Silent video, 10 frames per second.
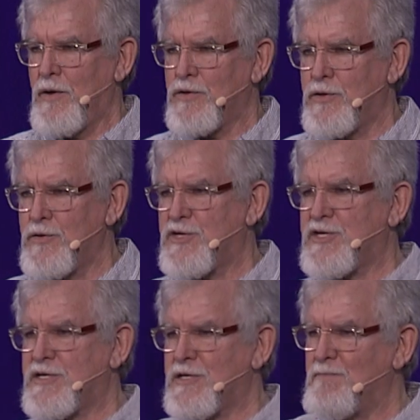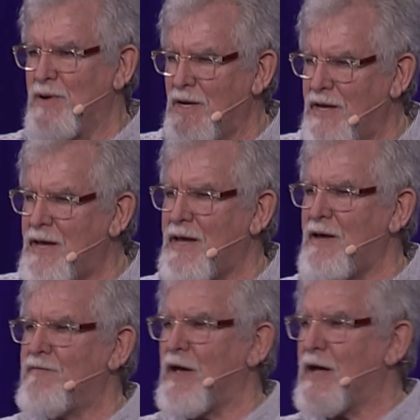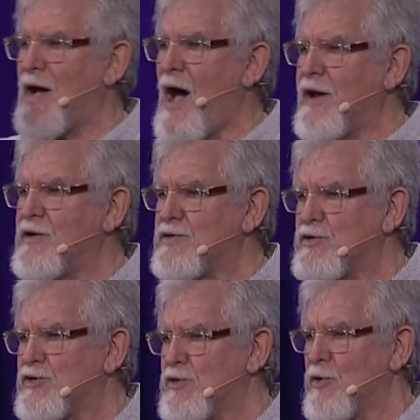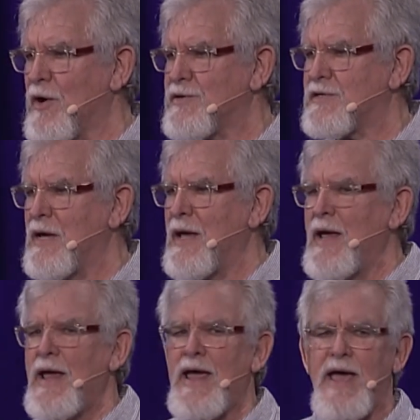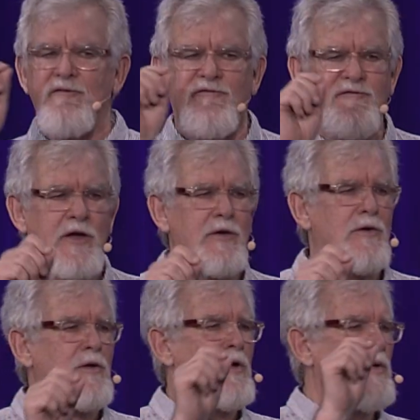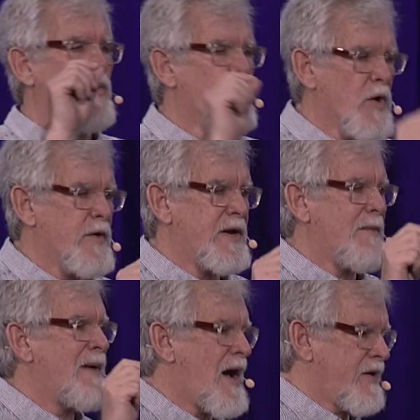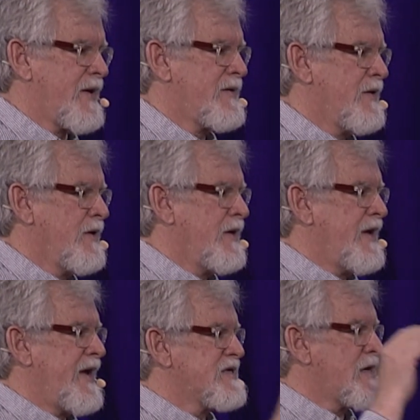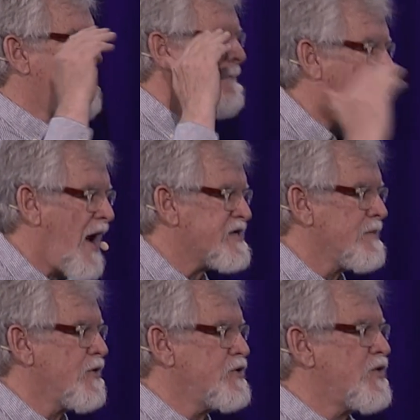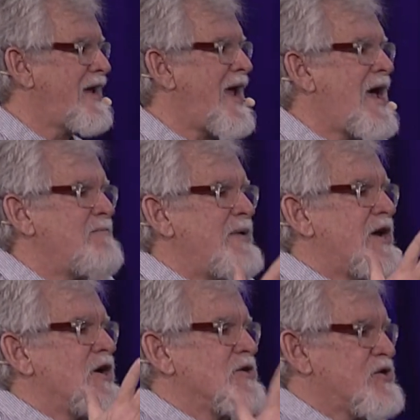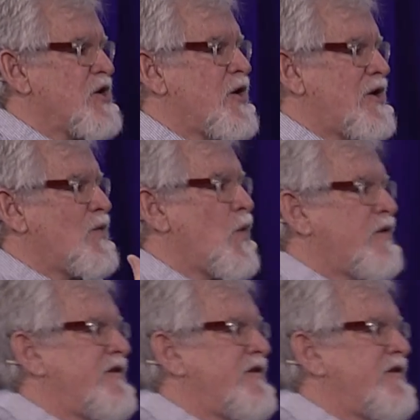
to believe that God is the source and feel worried about it. It's impossible. You can't be concerned and worried of